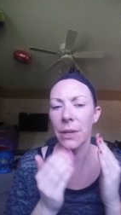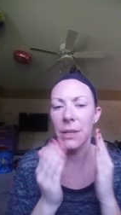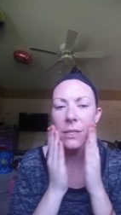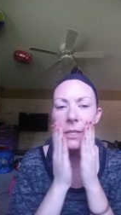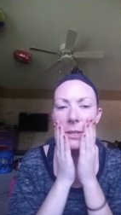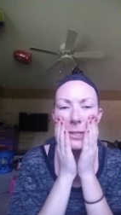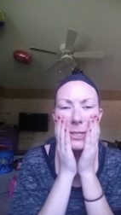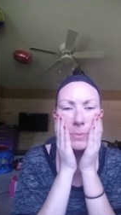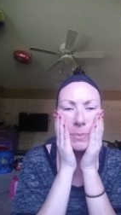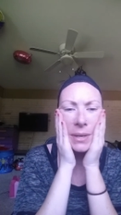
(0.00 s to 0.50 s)

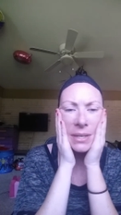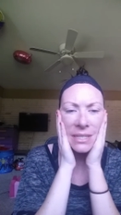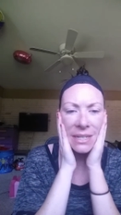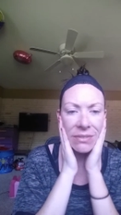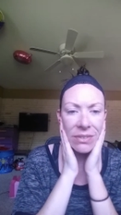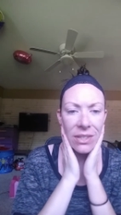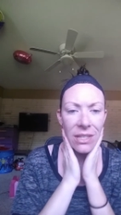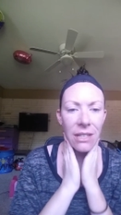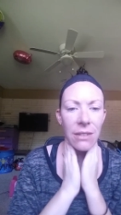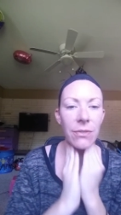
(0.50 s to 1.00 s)
reason just makes
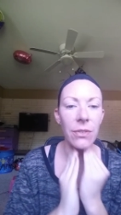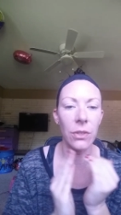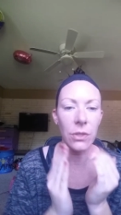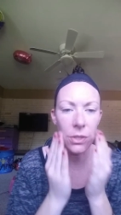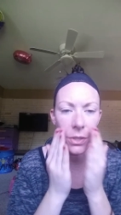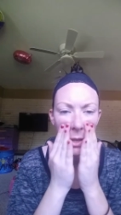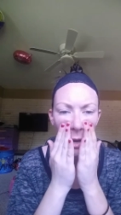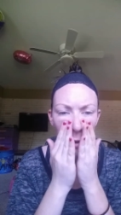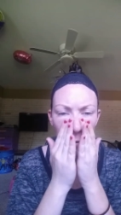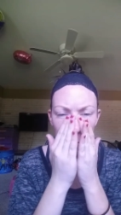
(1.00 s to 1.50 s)
everything feel
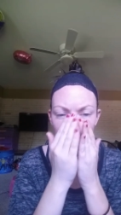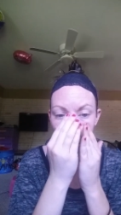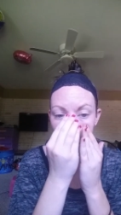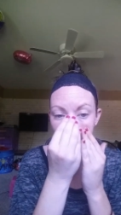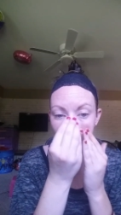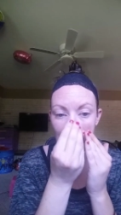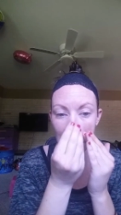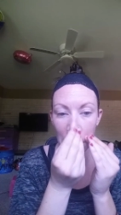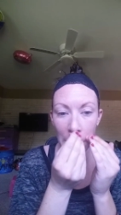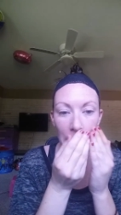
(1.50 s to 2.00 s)

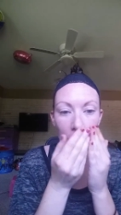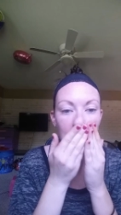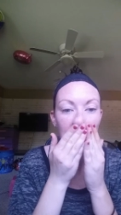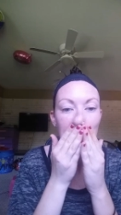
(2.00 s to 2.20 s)
softer.